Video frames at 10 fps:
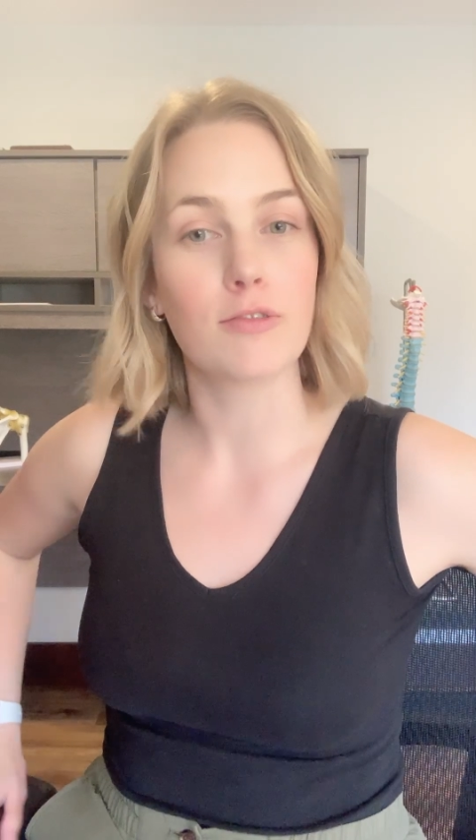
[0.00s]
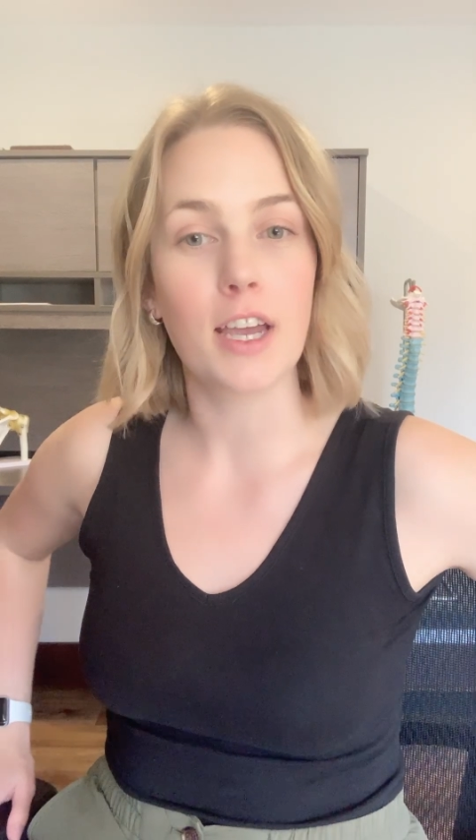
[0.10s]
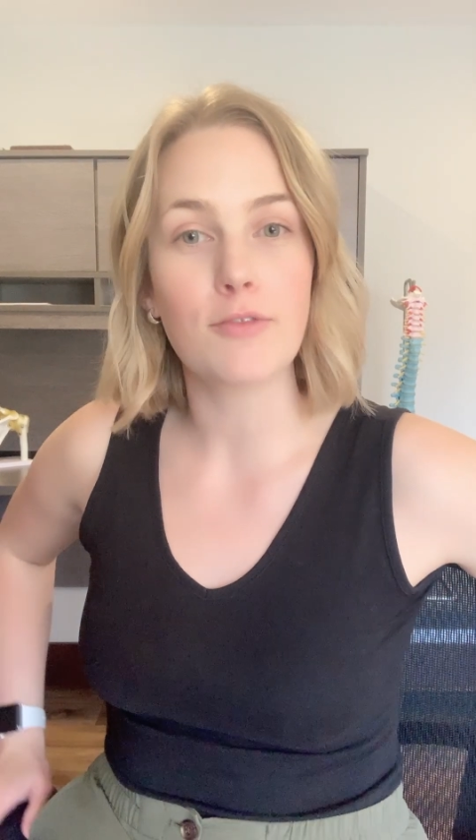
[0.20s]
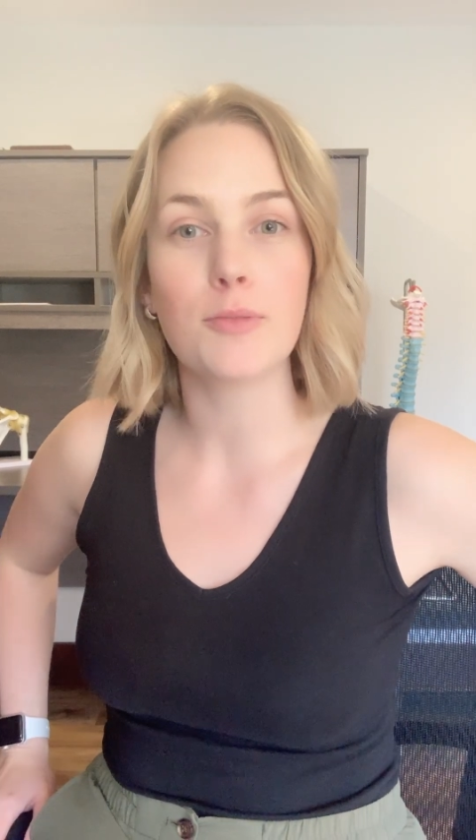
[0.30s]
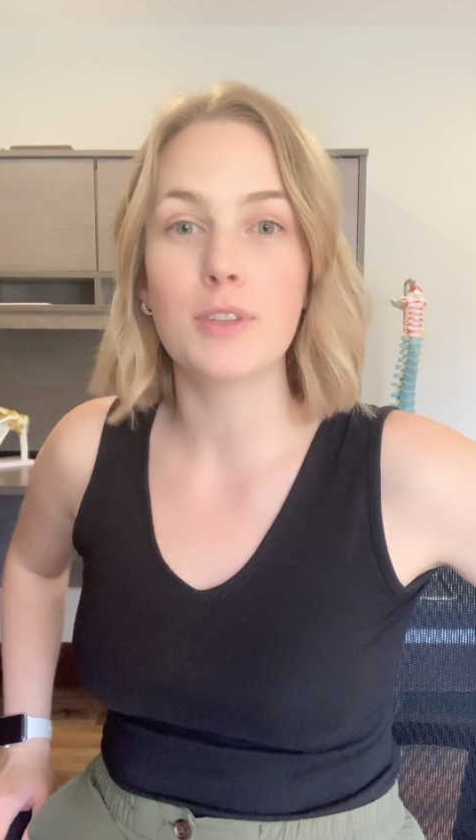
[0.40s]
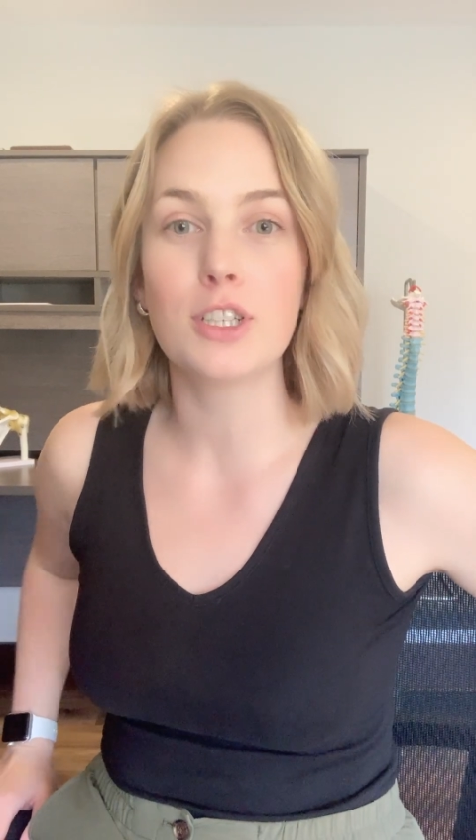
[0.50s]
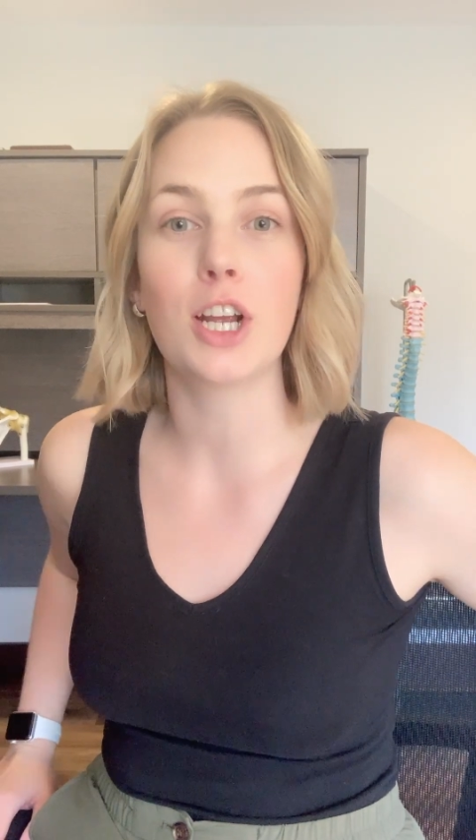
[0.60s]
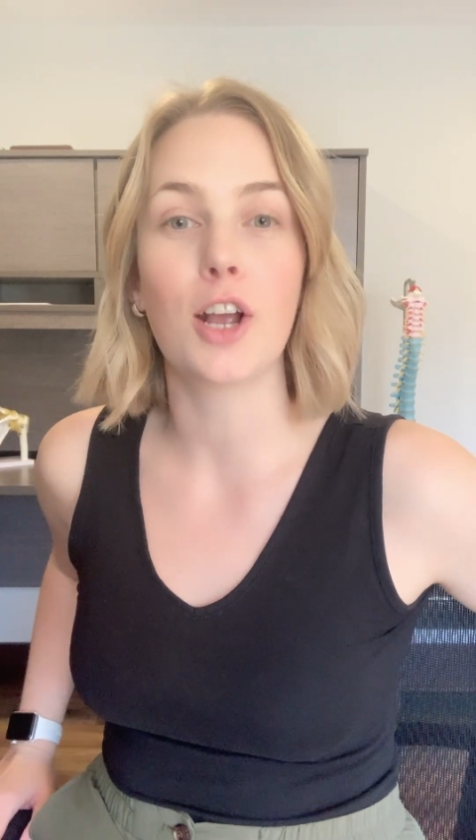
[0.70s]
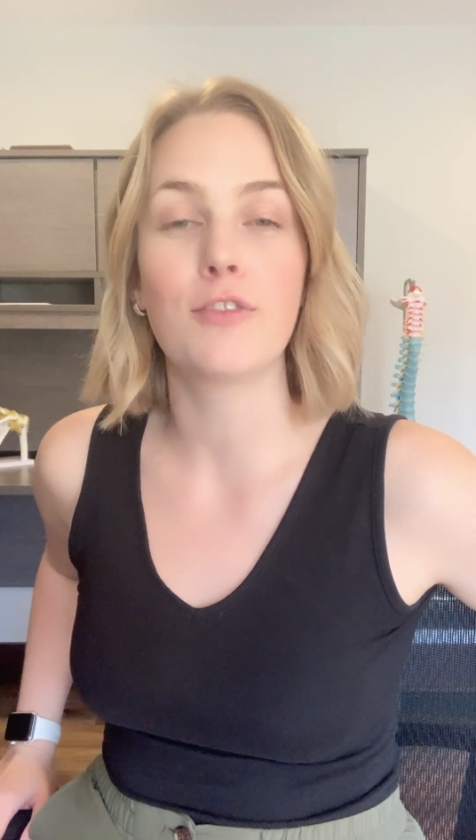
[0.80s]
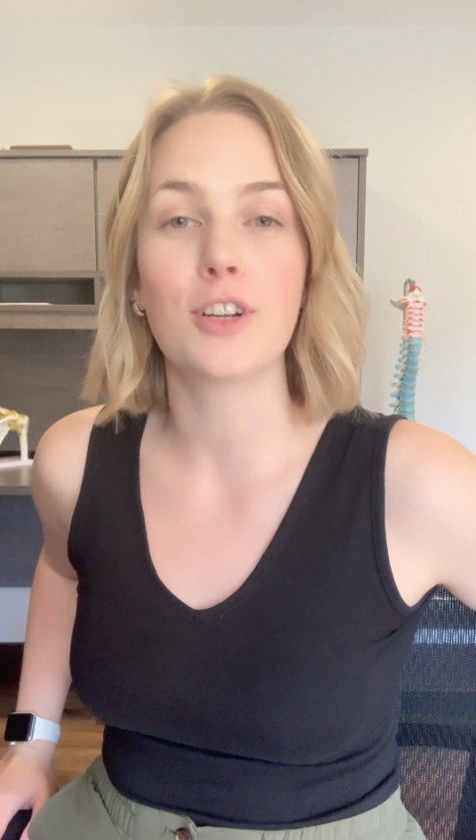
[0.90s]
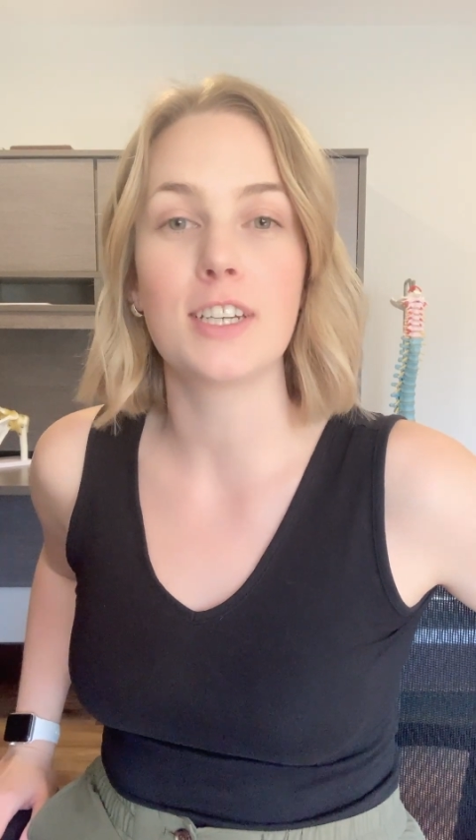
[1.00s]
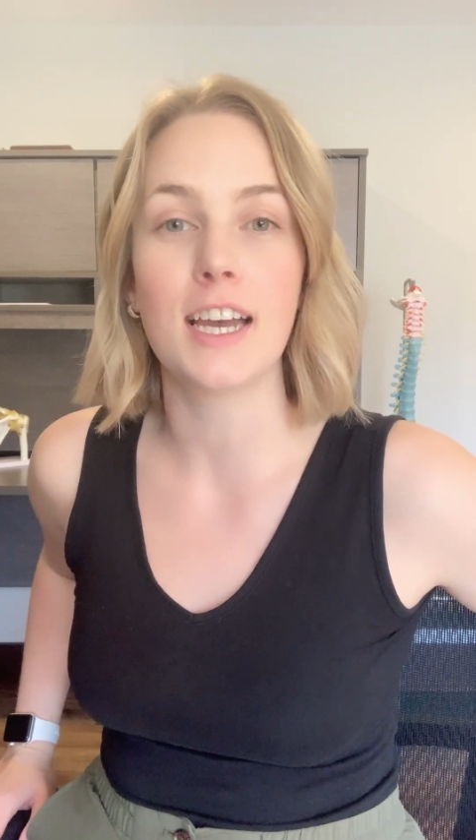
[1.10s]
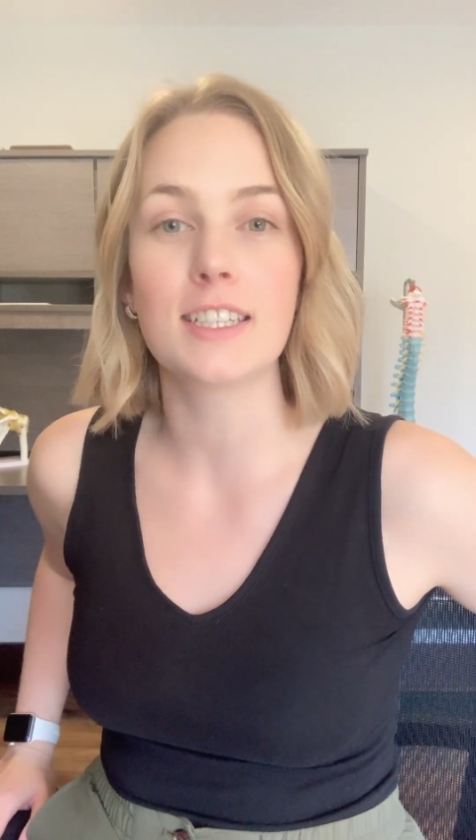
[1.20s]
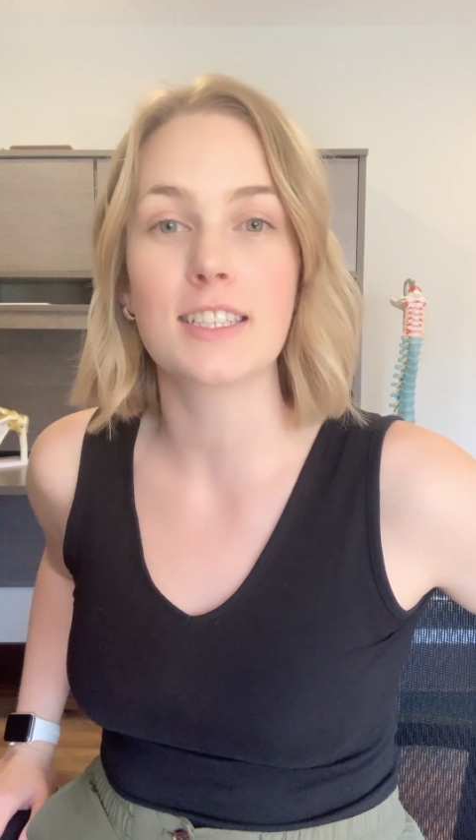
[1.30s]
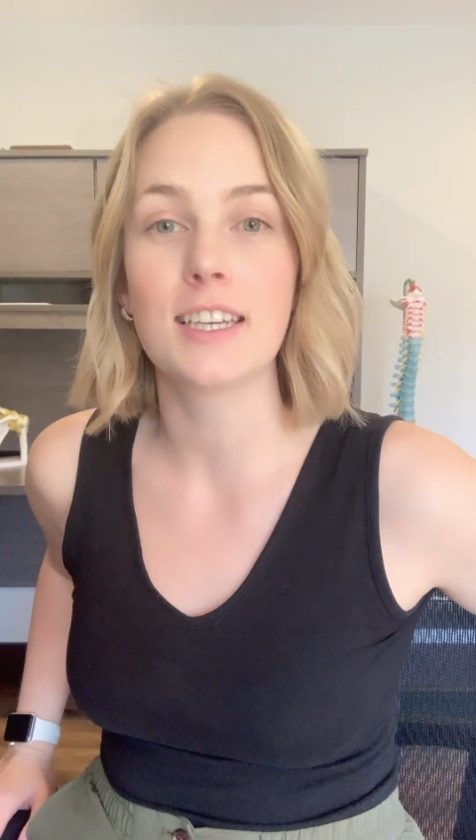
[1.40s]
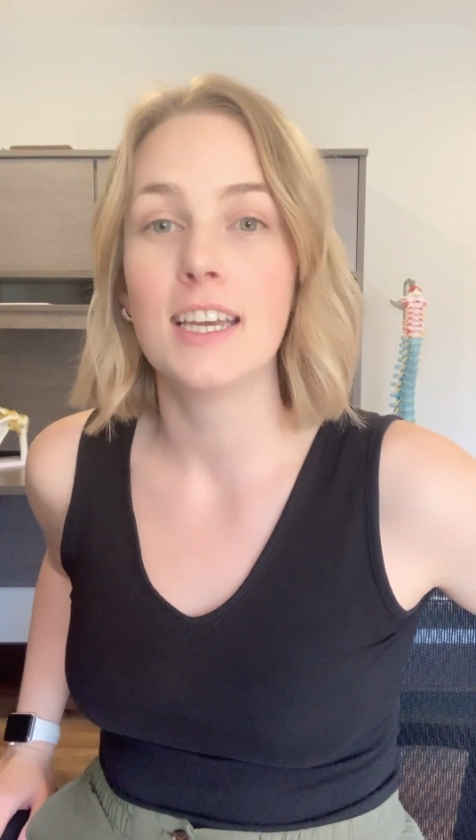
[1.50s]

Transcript: right from the chair of your desk.